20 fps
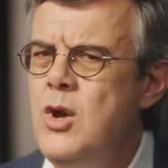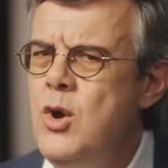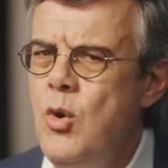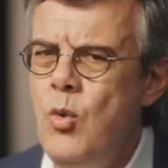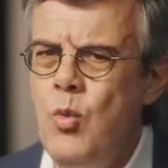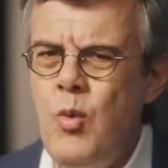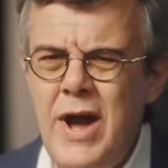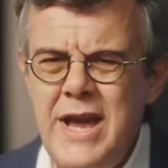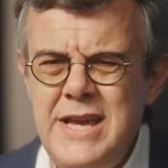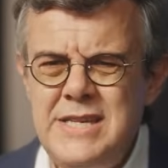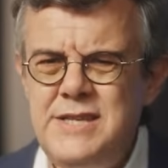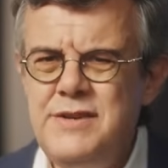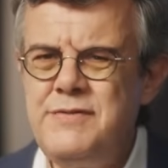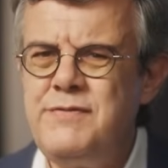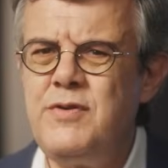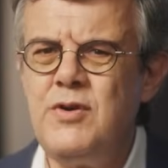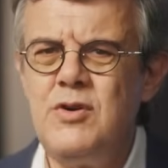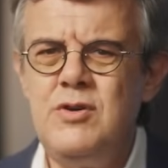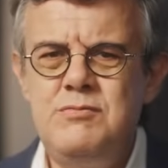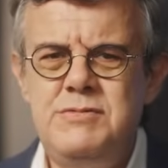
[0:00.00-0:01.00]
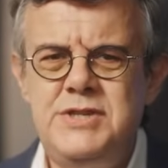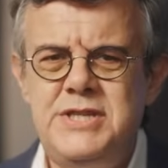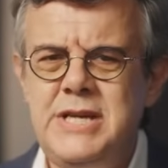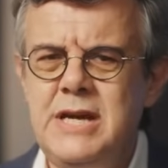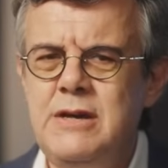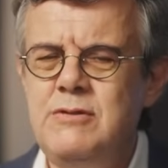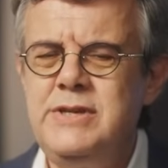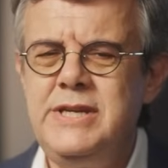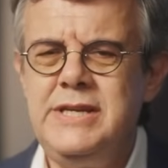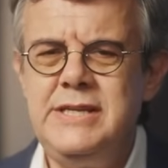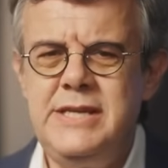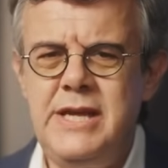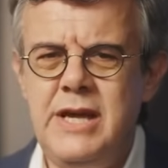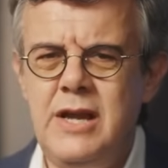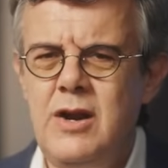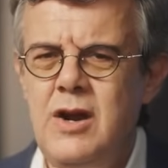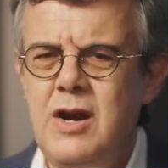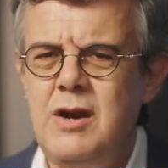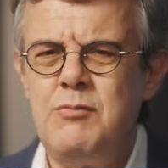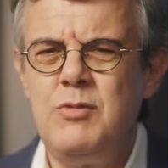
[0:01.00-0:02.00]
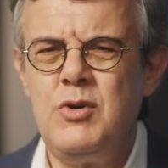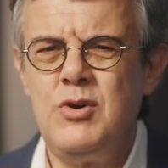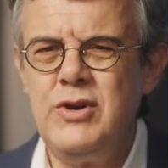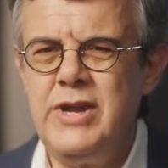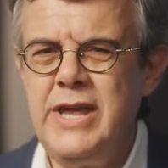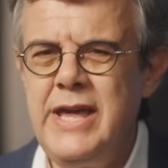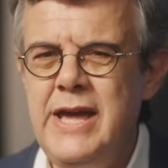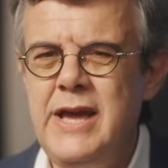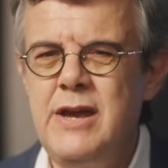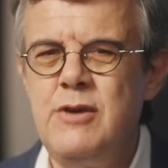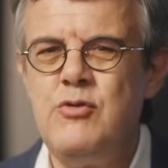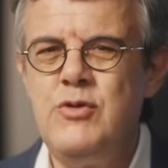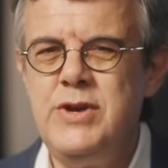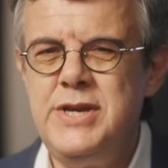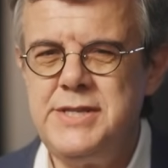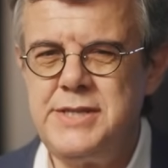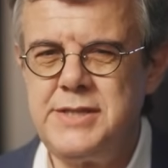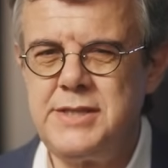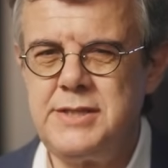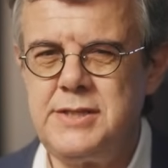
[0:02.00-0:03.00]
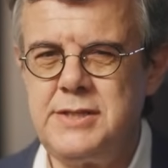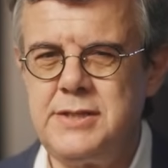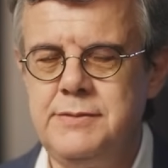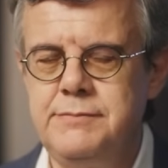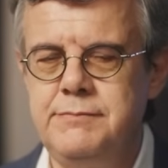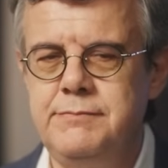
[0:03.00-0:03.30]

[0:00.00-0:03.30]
Why is the forum sounding the alarm on AI risks?